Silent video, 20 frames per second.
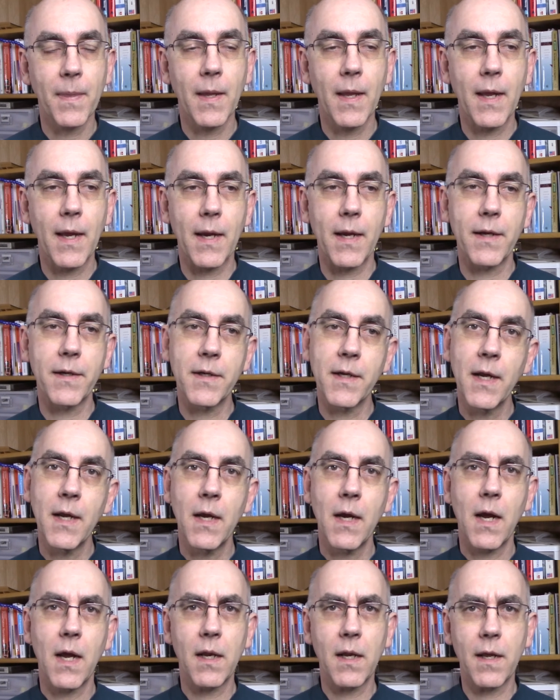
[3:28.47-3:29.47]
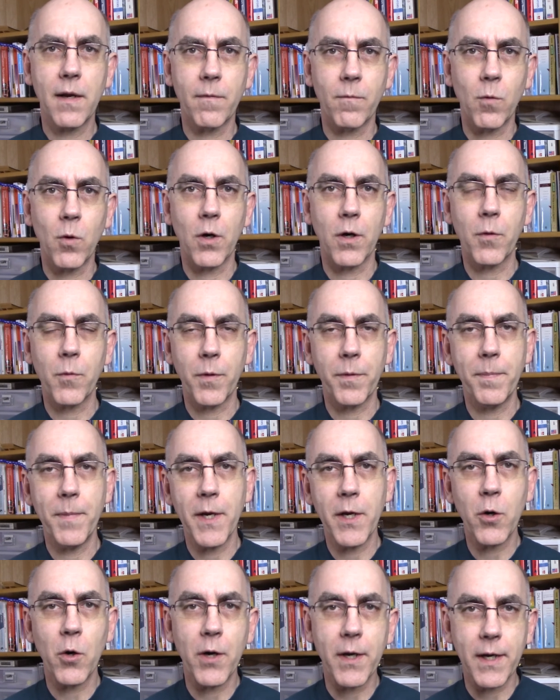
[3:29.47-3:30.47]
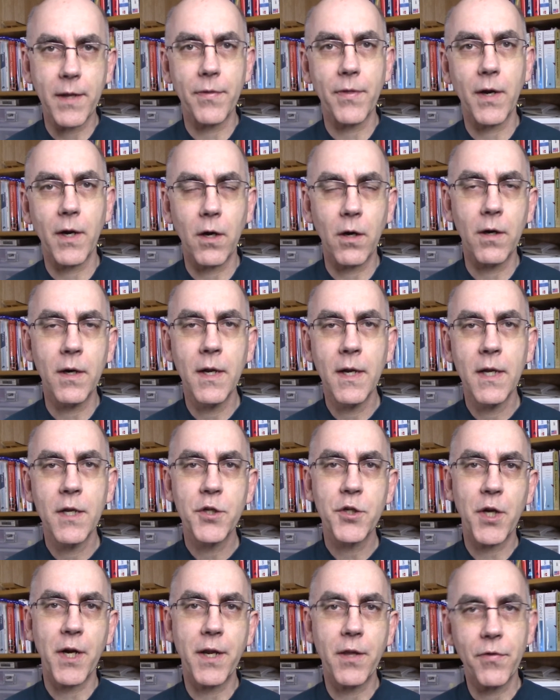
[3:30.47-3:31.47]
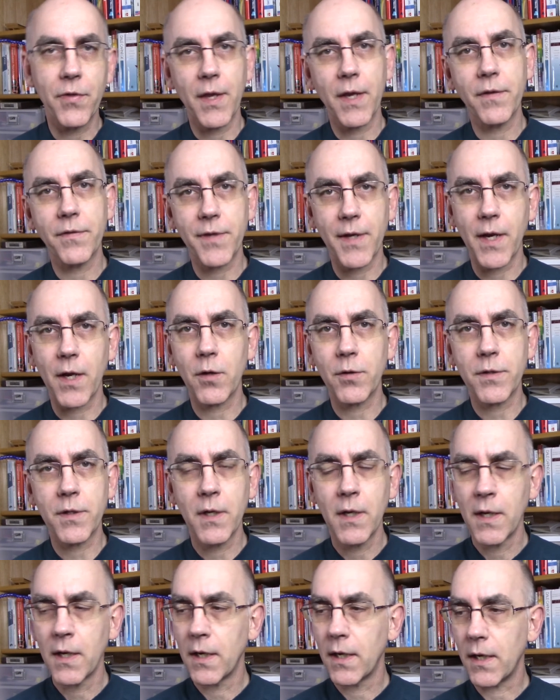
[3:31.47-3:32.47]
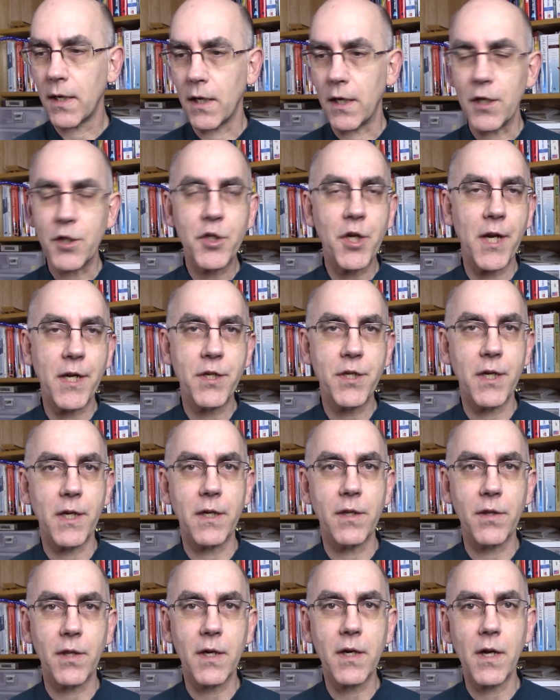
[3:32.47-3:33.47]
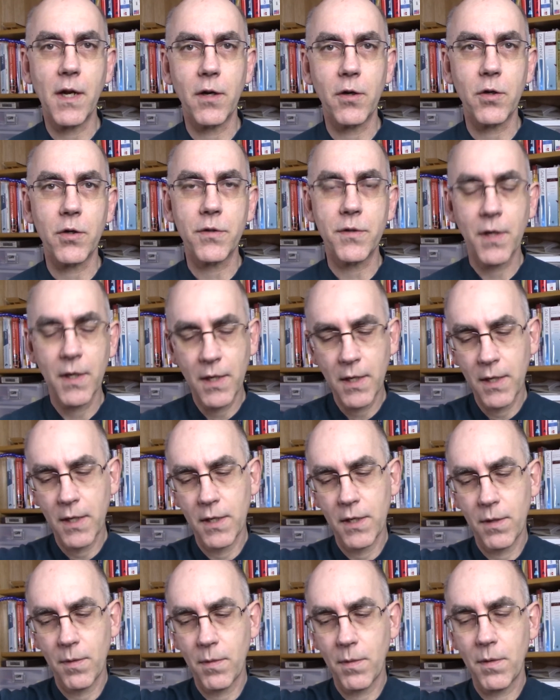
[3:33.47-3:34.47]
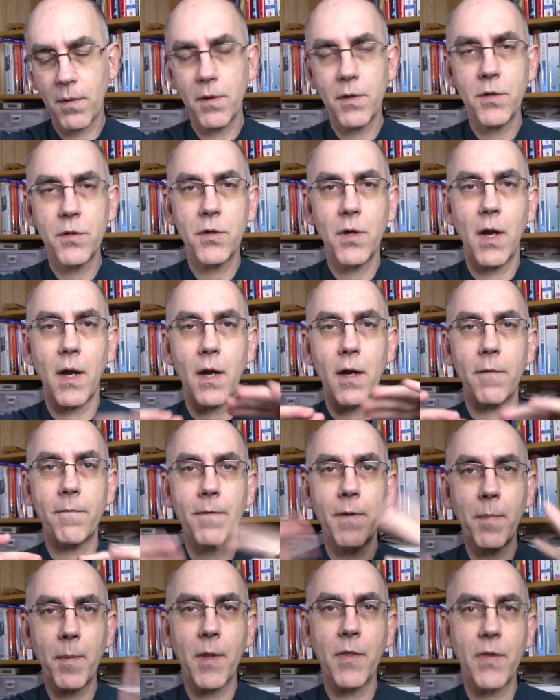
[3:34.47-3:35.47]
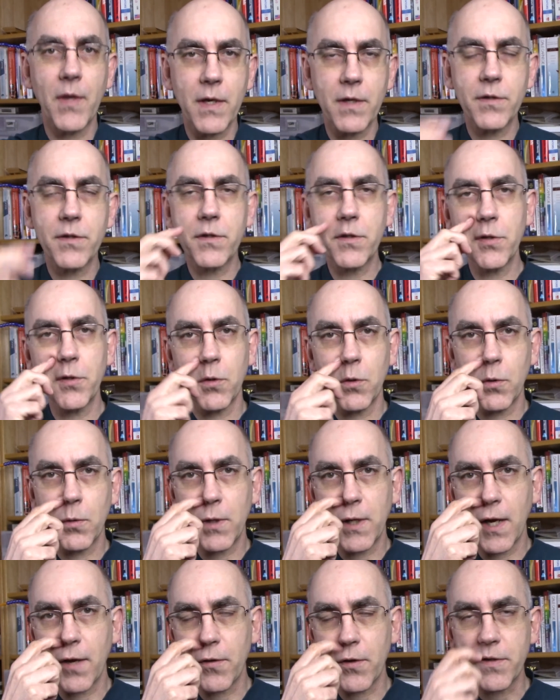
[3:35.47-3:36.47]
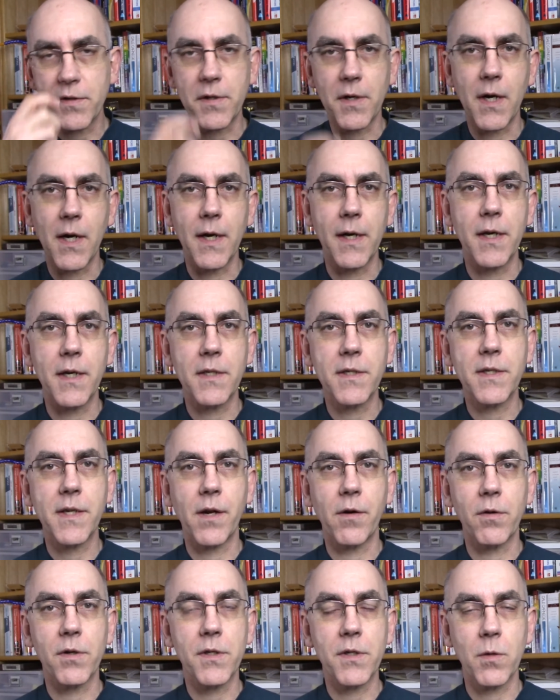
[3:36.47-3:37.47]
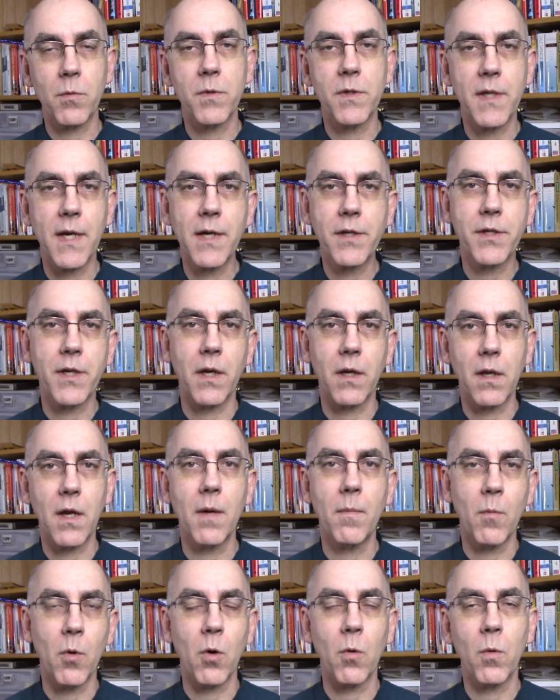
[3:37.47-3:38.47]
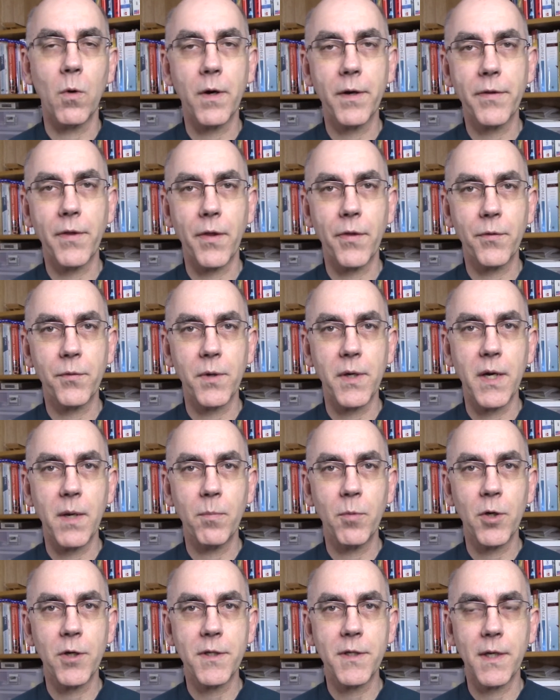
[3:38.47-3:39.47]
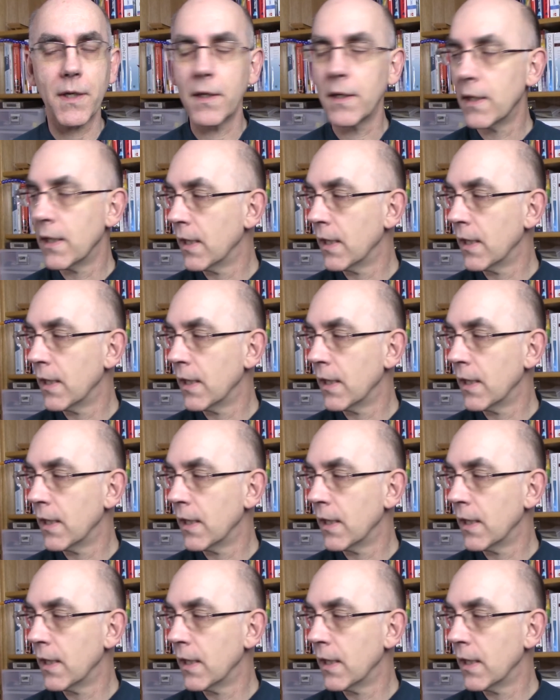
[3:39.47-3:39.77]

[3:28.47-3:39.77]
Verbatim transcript: And a lot of work with me going in there, checking things out, uh, changing the cutters, uh, flipping things to the other side, etc. So it was actually a lot more work than 3D printing.